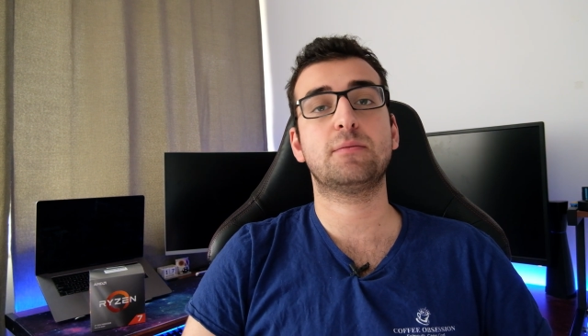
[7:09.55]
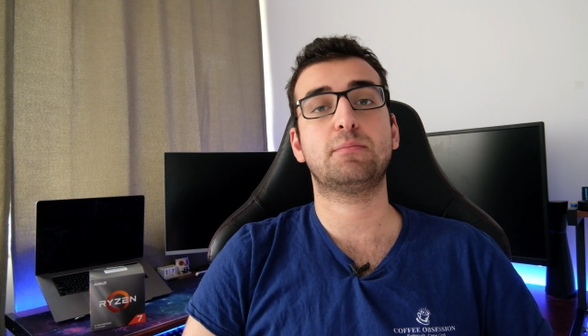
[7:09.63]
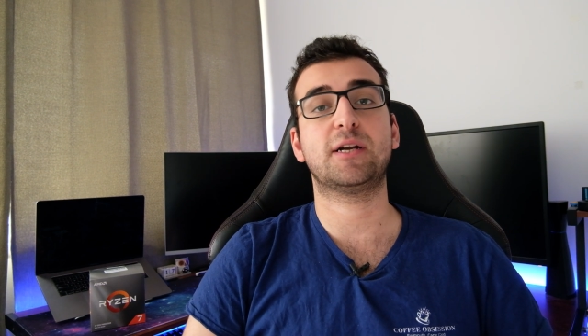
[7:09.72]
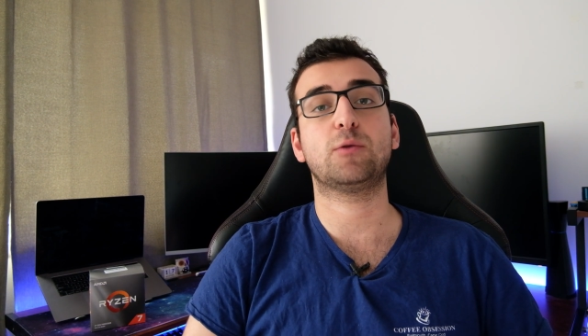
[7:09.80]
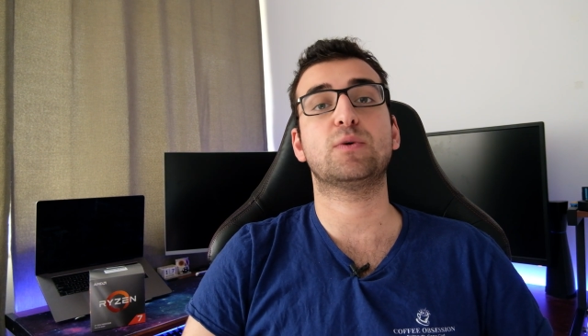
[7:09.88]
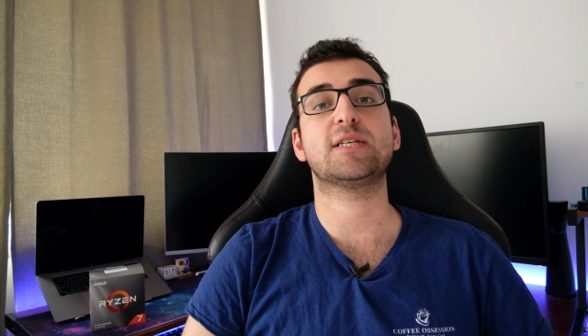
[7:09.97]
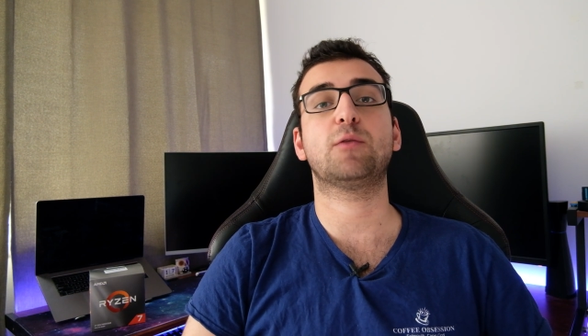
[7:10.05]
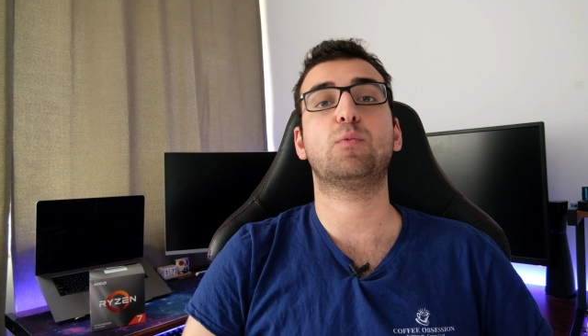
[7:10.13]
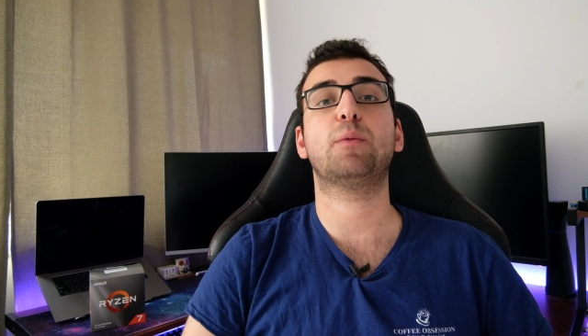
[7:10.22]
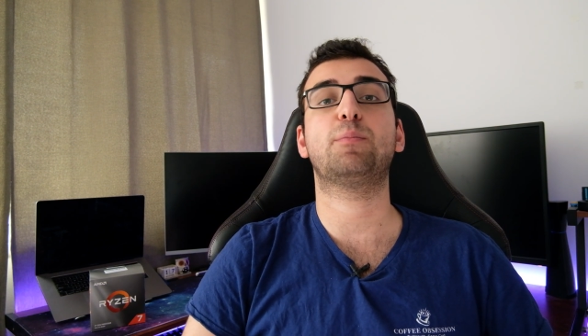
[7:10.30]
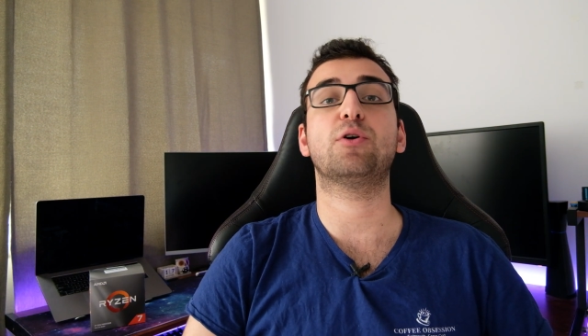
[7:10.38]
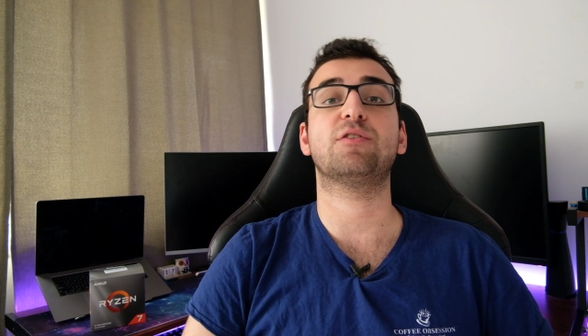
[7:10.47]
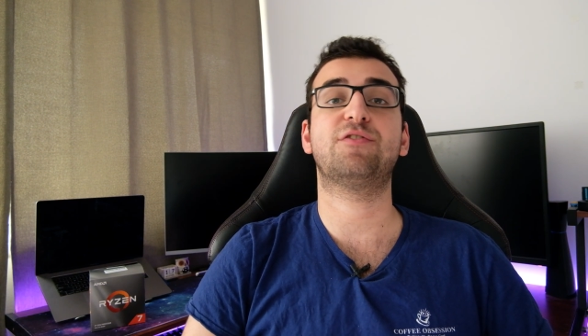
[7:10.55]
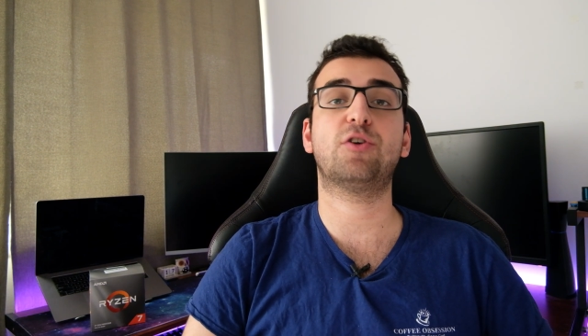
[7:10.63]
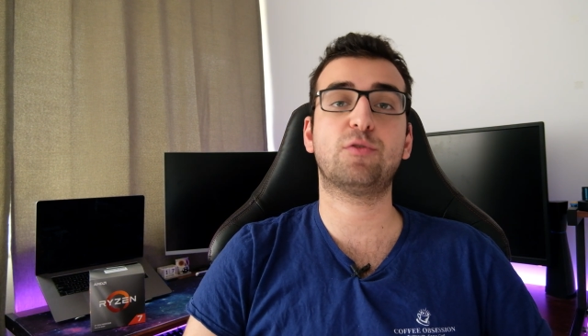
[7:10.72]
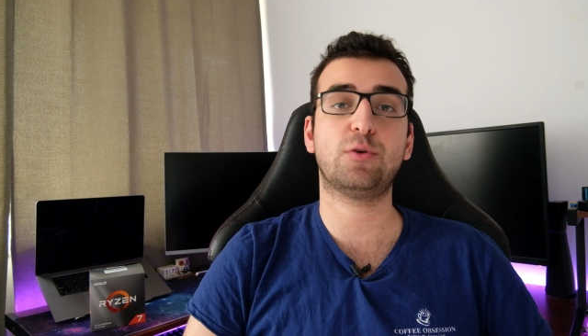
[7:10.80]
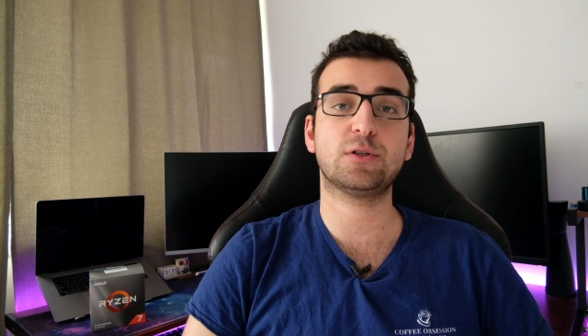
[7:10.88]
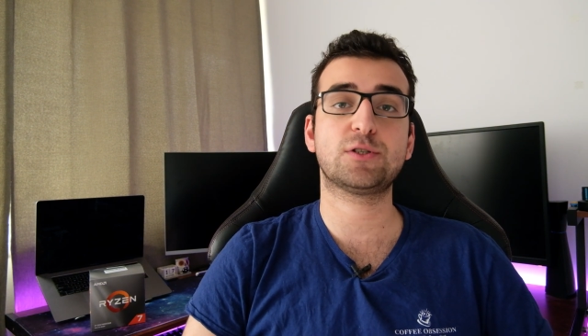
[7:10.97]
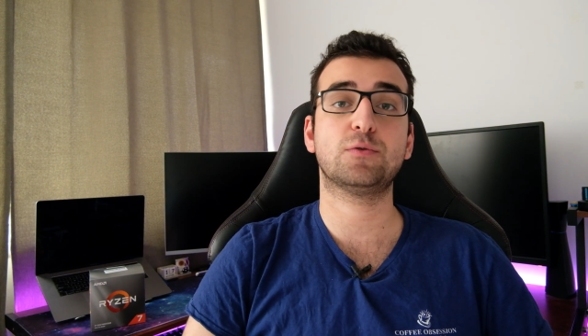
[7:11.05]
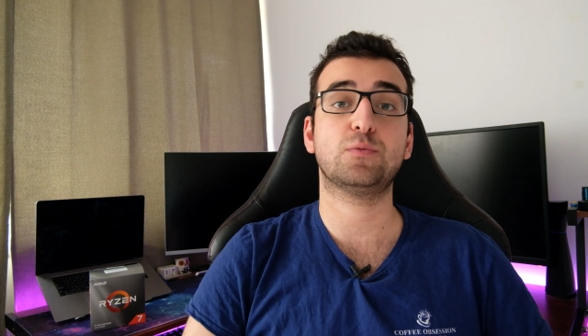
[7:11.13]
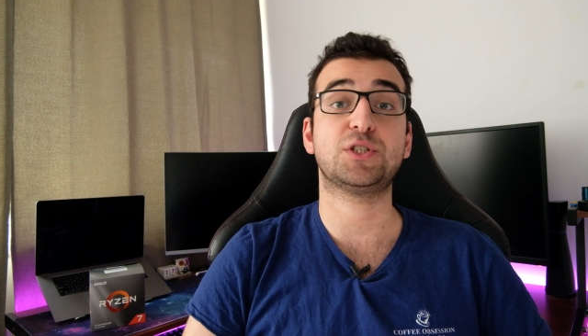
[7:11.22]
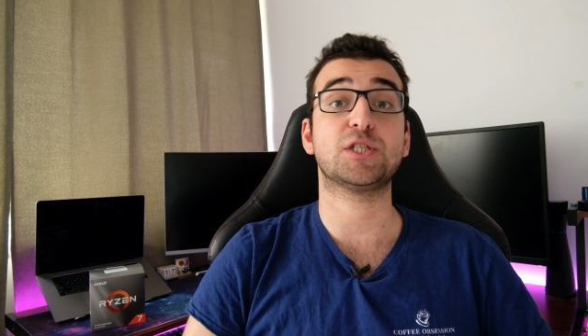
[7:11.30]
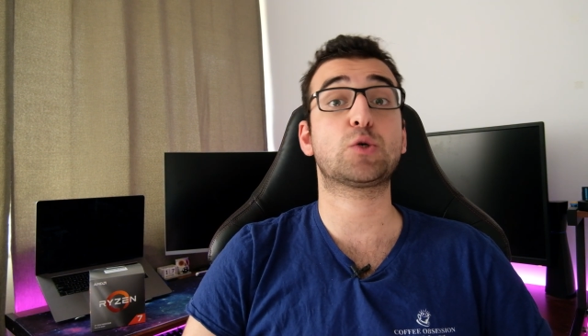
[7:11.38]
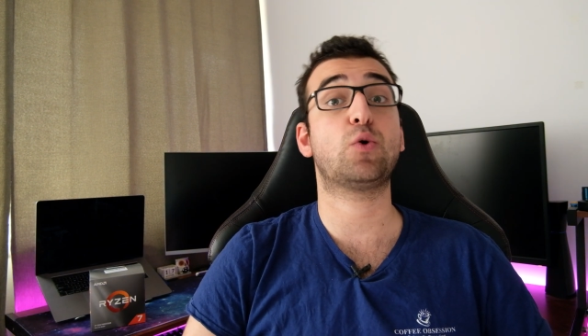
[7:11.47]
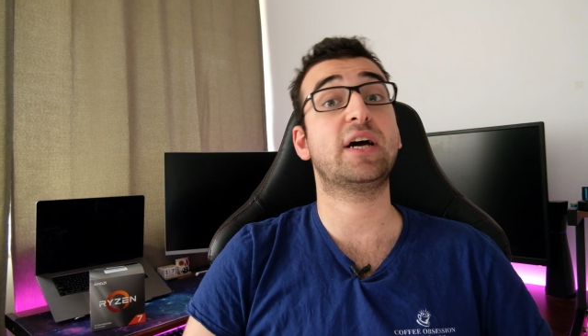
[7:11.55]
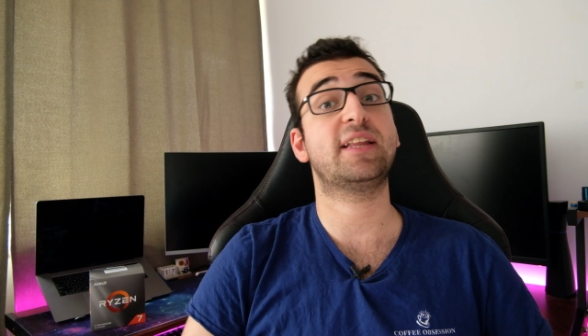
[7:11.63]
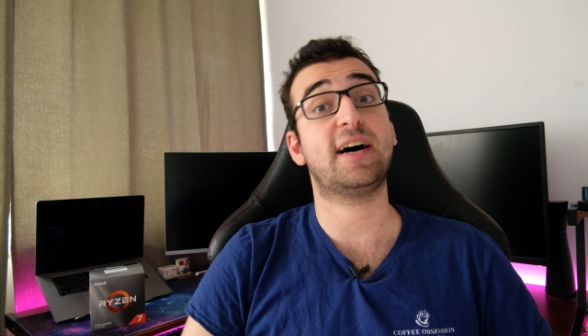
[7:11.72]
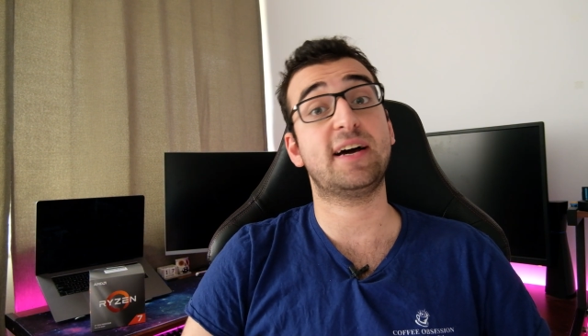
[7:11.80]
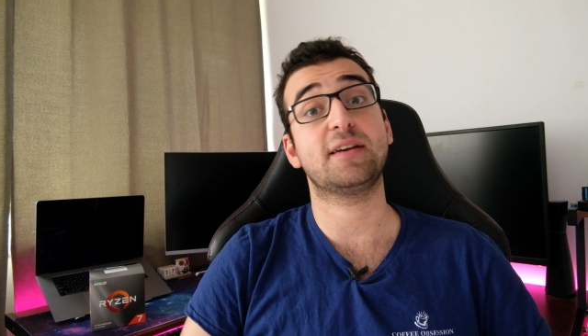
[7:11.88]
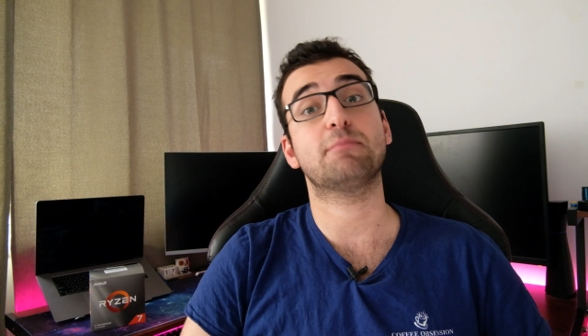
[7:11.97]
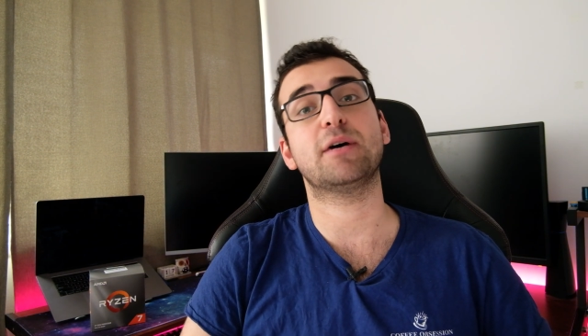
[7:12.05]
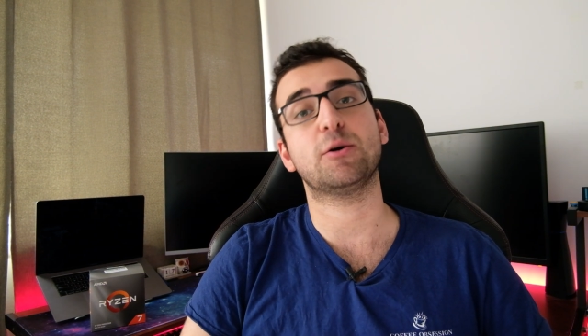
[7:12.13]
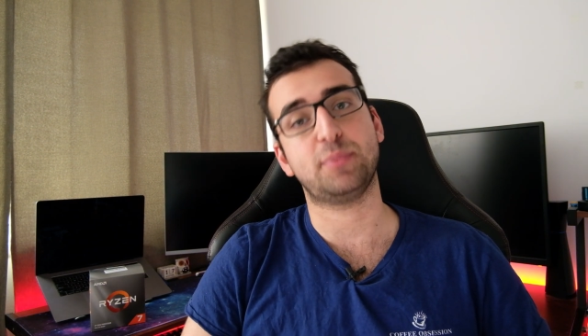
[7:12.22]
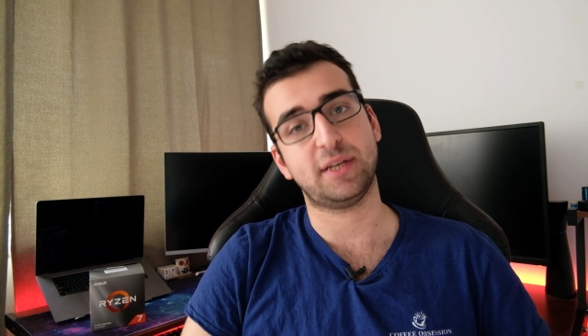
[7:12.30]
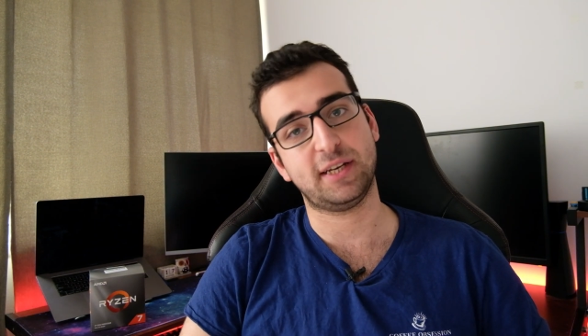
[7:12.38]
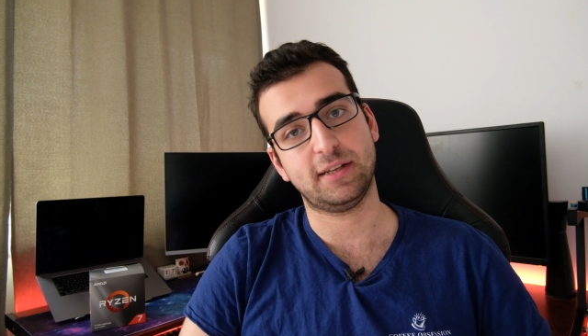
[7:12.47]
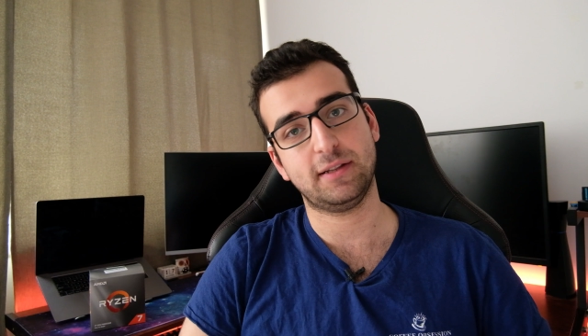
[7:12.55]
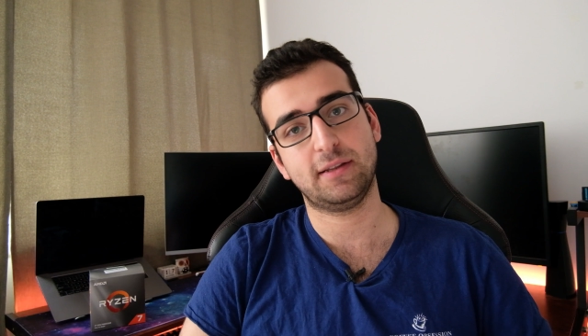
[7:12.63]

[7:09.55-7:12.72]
but it was at 1.4 volts, which is quite high in my opinion.